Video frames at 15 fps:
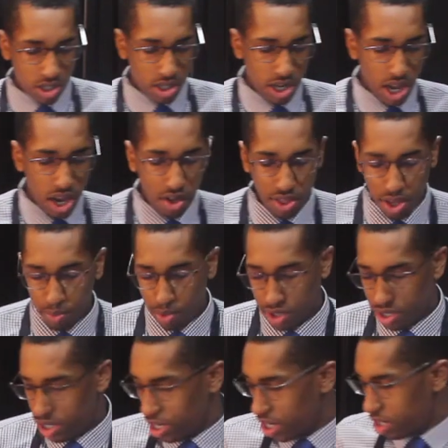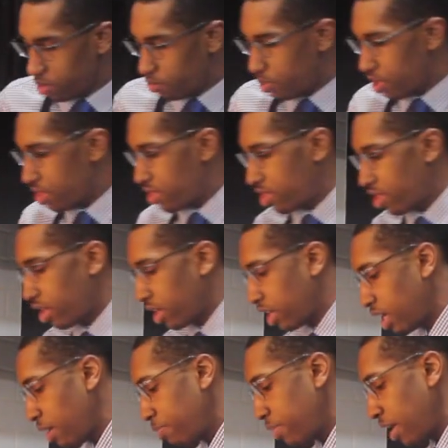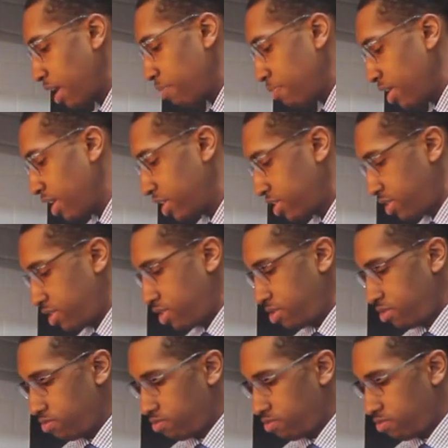Now that we're done with the cupcake mix,